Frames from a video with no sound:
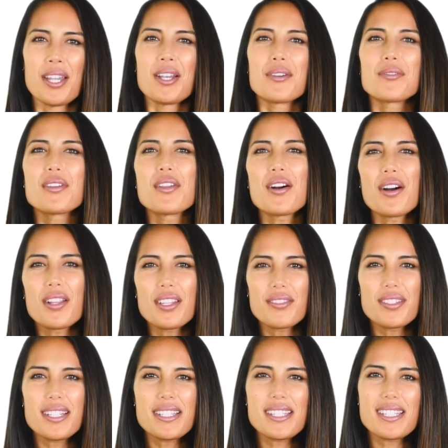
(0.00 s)
With all of
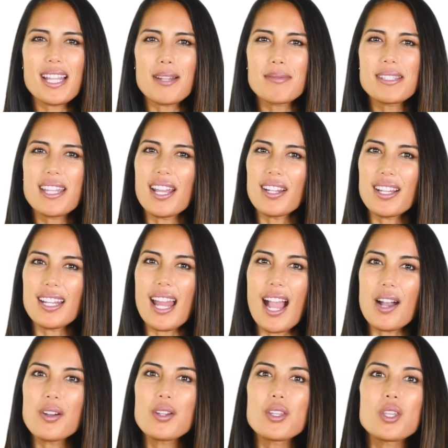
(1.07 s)
these steps carried
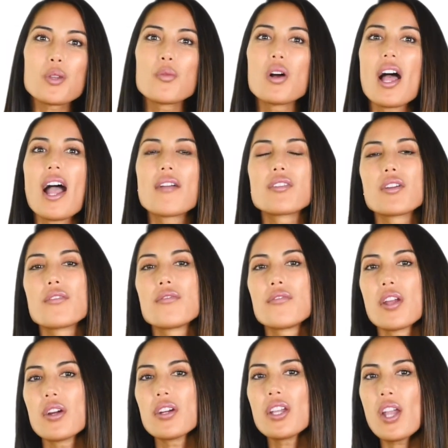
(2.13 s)
out, you will have your
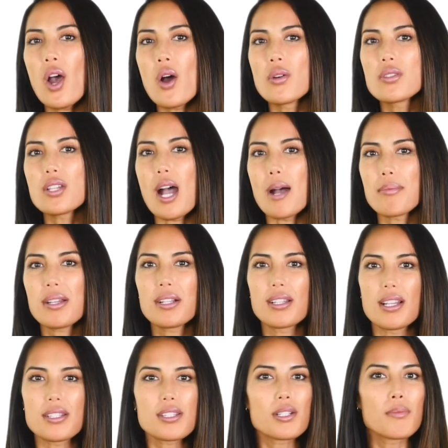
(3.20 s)
very own topic
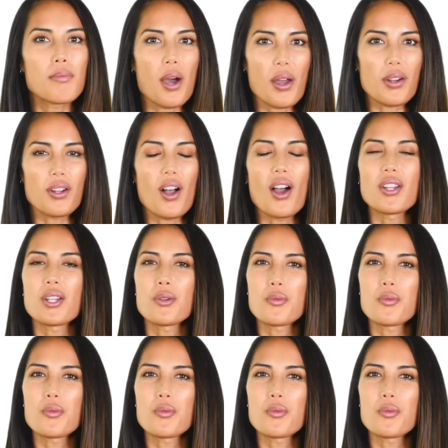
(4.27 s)
cluster model on your